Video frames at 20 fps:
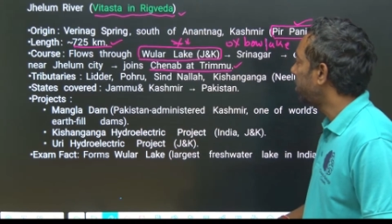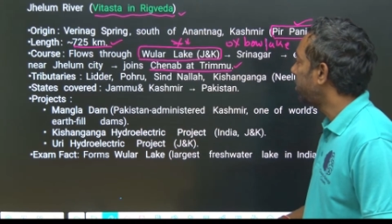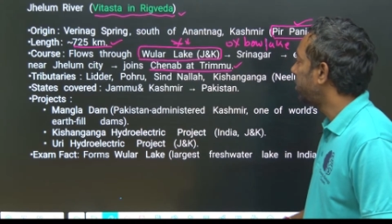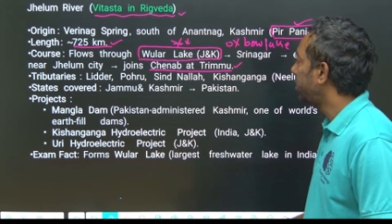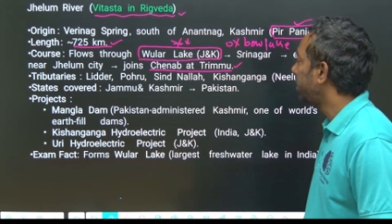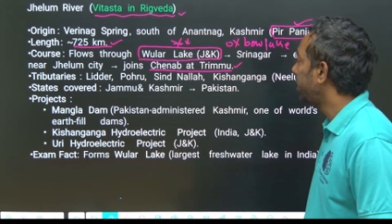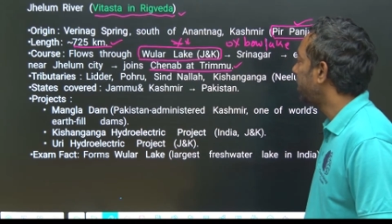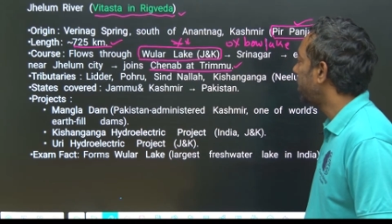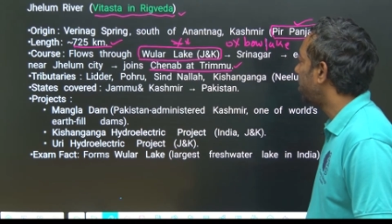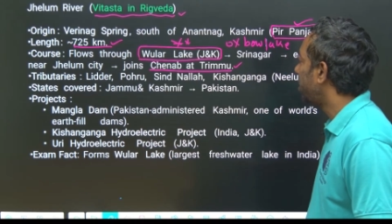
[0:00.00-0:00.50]

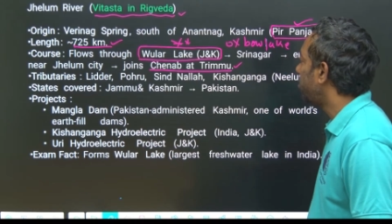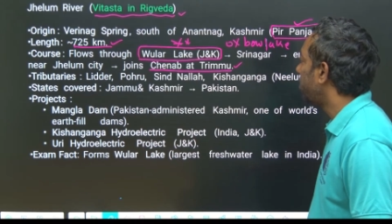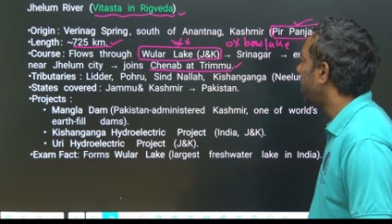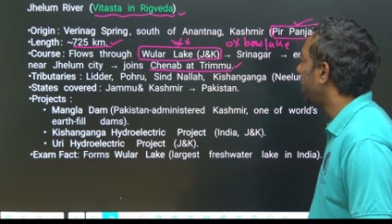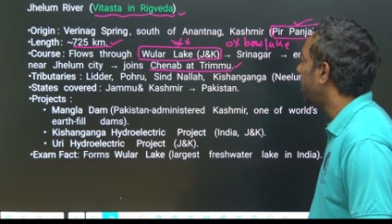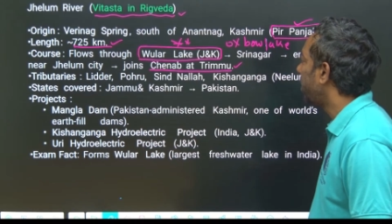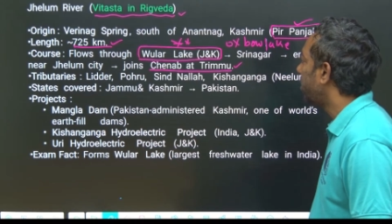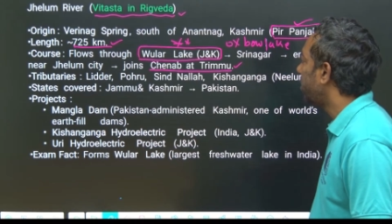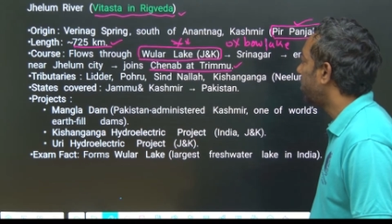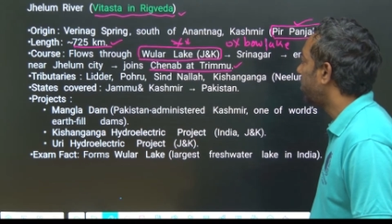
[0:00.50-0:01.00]
Chenab
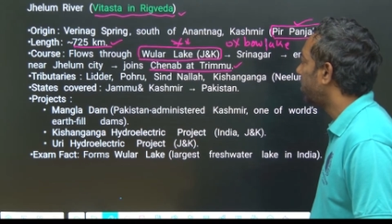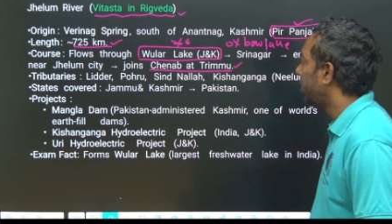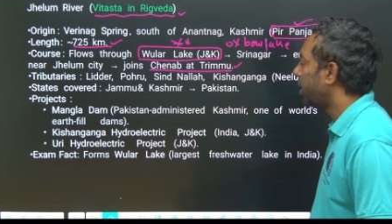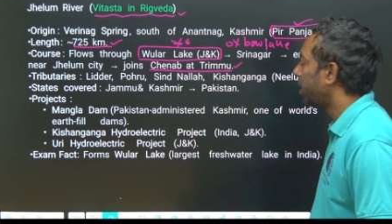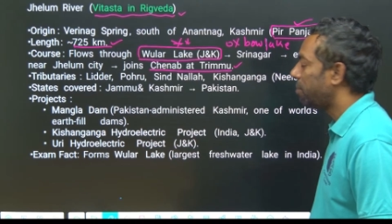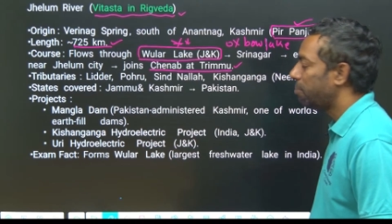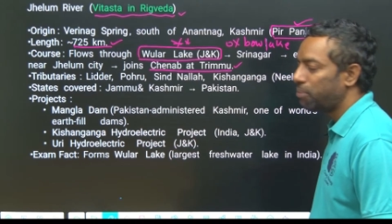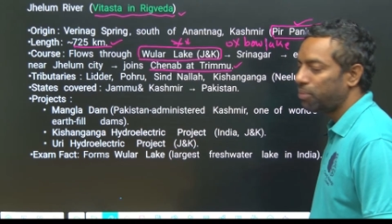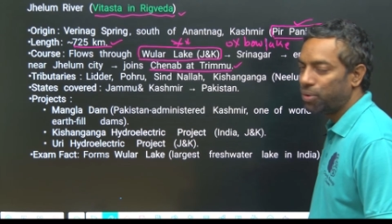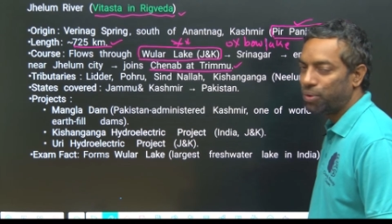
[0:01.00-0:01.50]
at
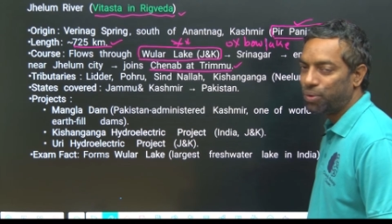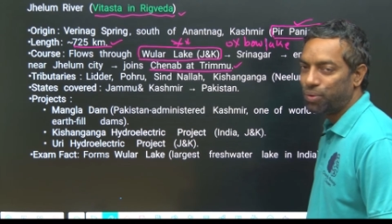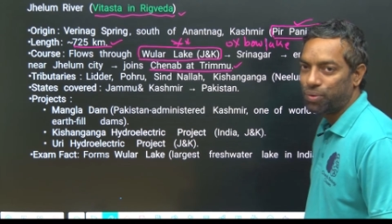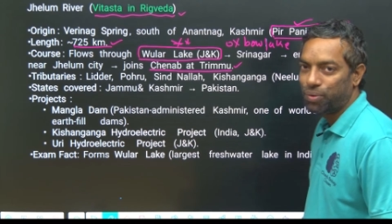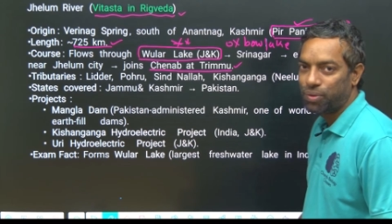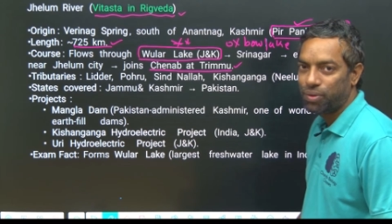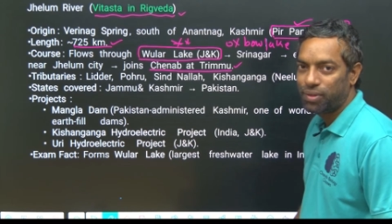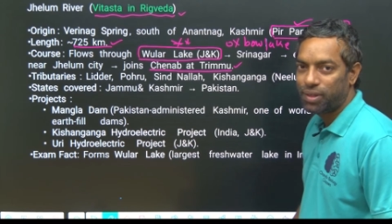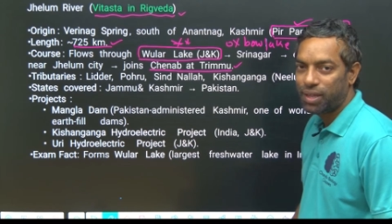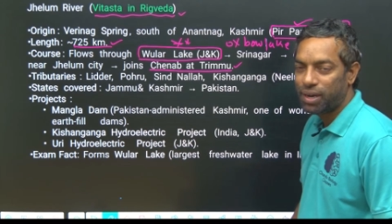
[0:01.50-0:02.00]

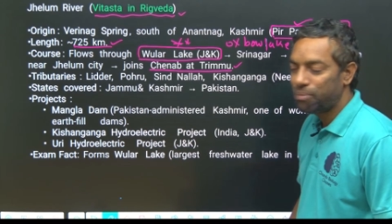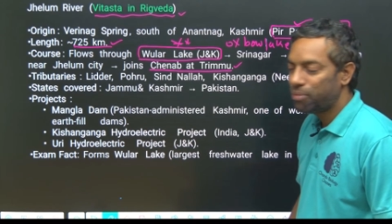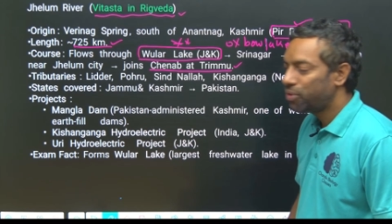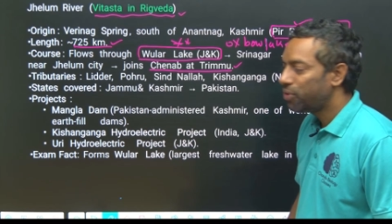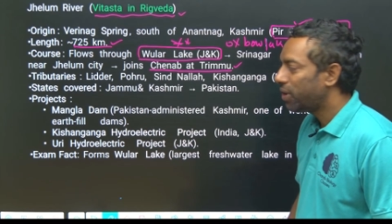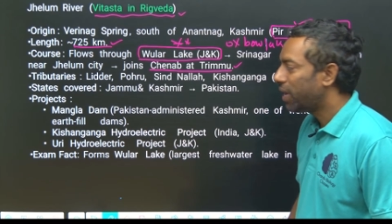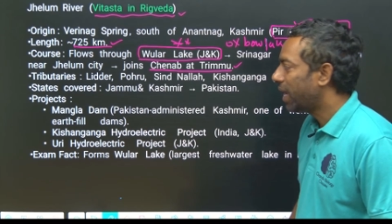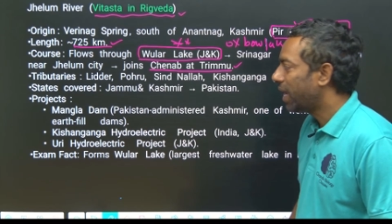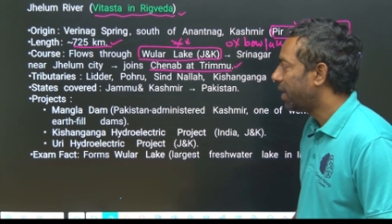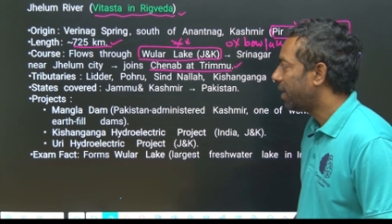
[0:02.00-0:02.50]
Trimmu
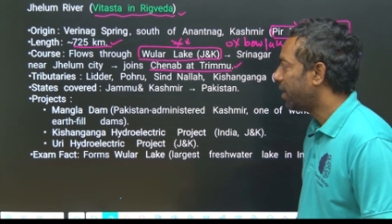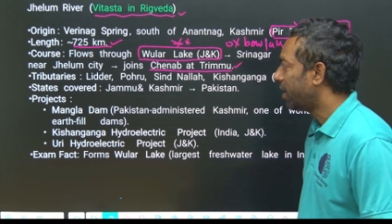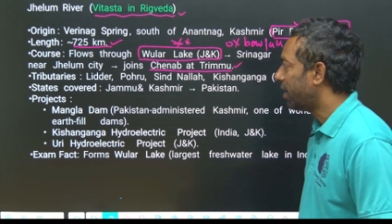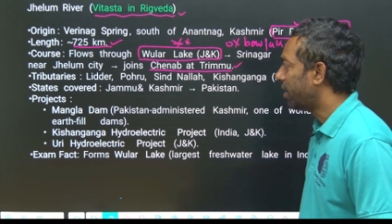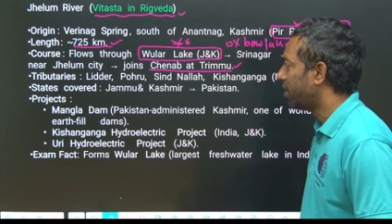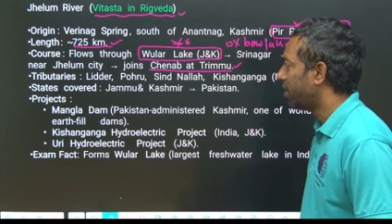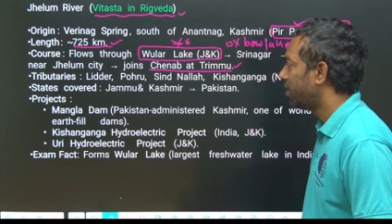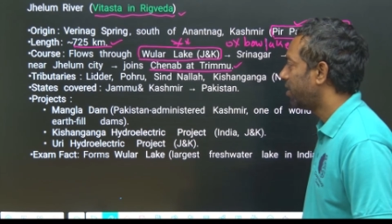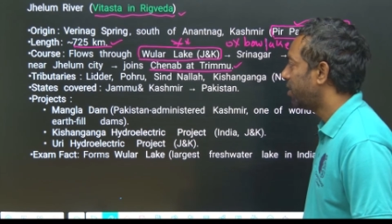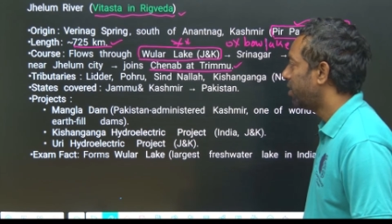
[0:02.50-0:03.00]
area.
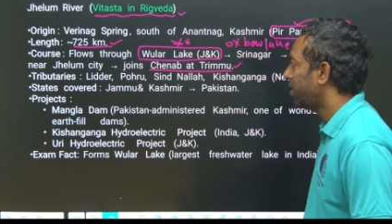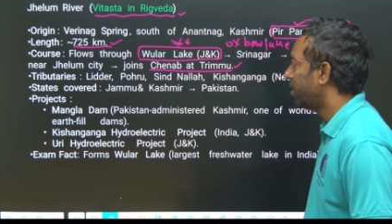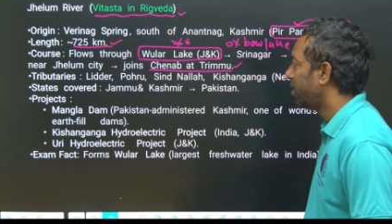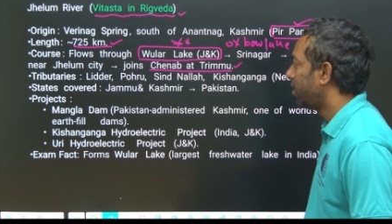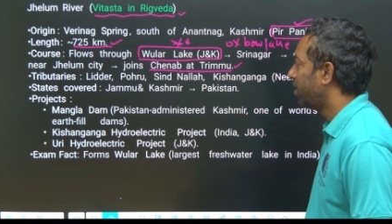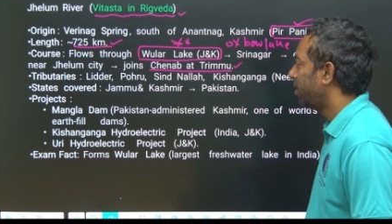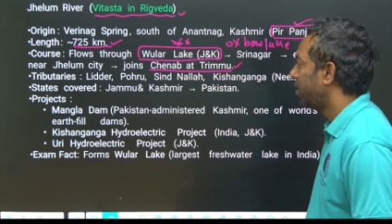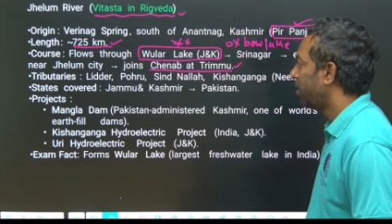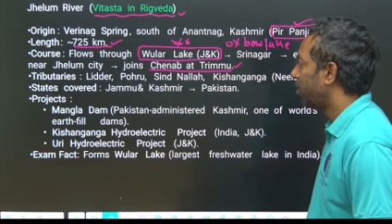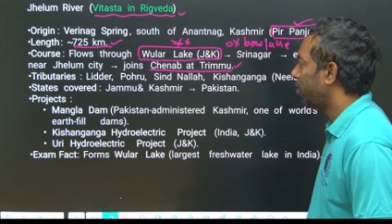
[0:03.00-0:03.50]

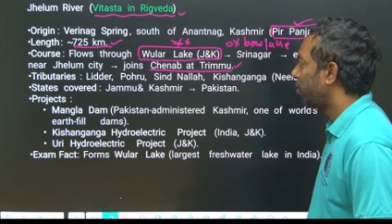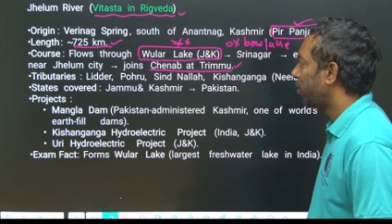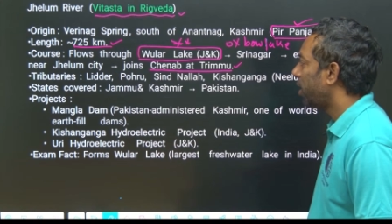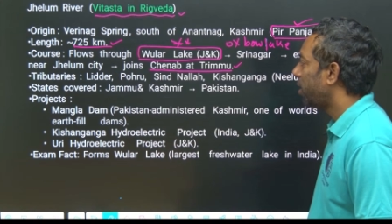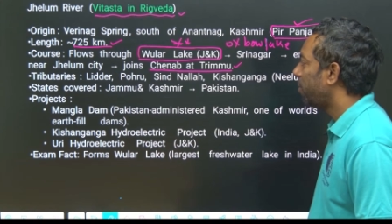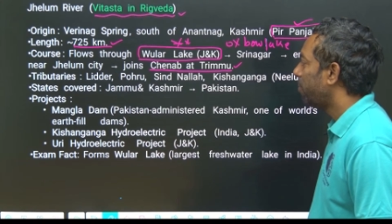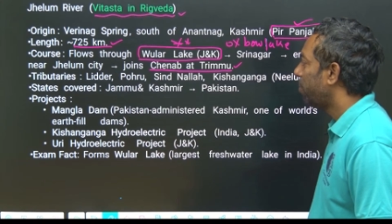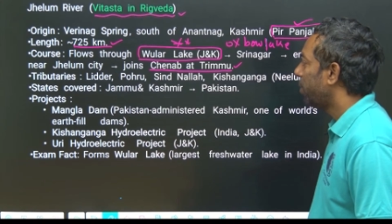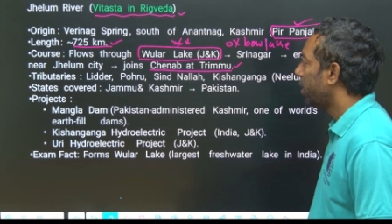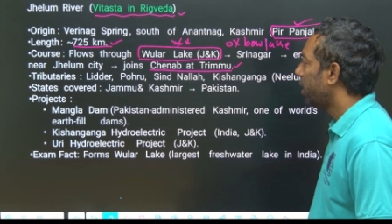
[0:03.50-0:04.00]
Okay,
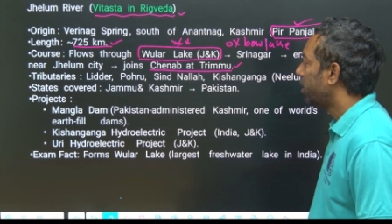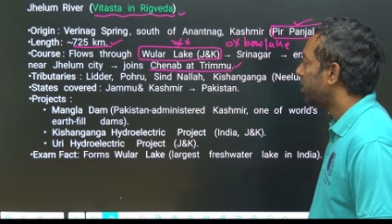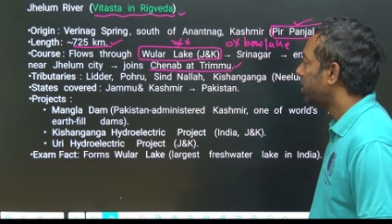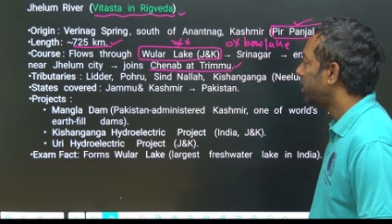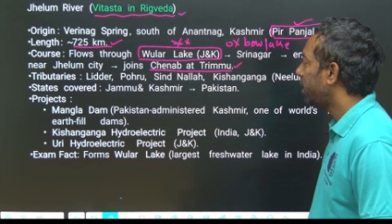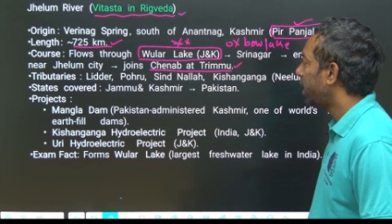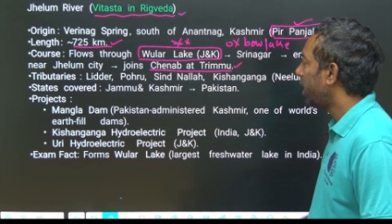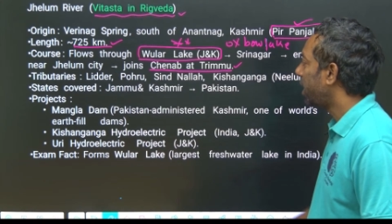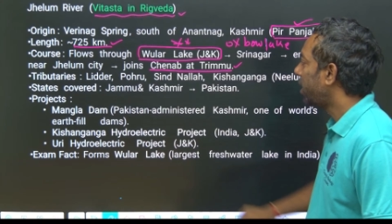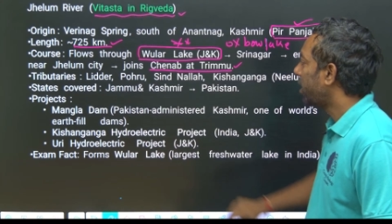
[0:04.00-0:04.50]

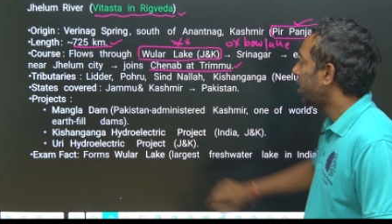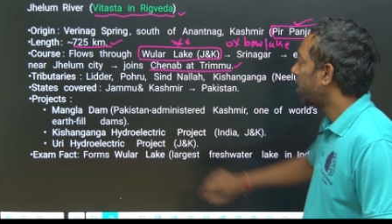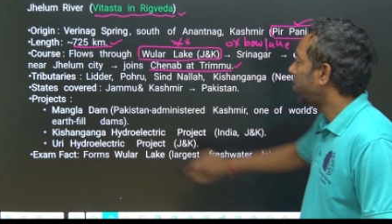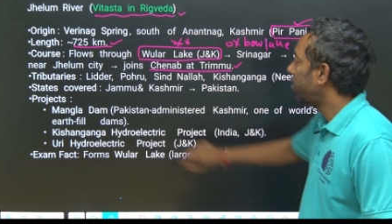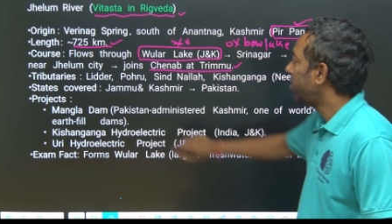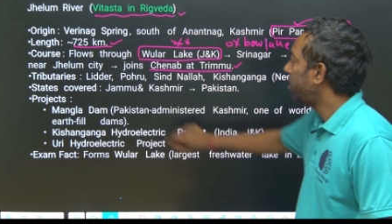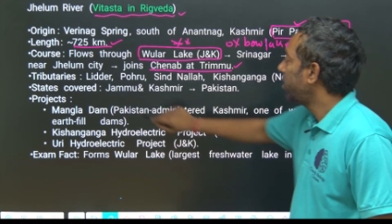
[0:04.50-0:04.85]
state covered